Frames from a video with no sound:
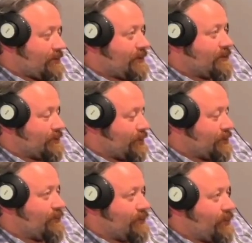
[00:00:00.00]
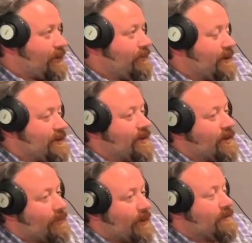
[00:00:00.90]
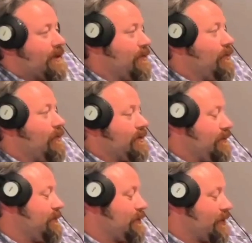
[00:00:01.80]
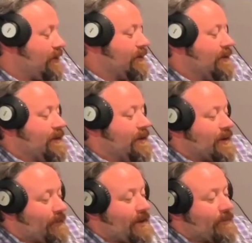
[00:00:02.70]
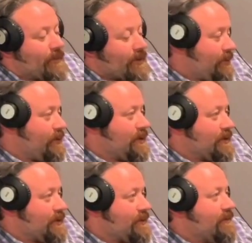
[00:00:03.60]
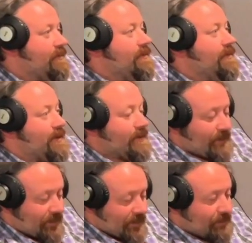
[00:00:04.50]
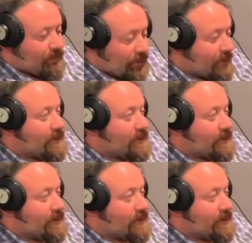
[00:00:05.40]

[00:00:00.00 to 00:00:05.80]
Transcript: get this Gershwin Award and mention that Heartbreak Hotel was the song that made him want to be a musician. That thing that really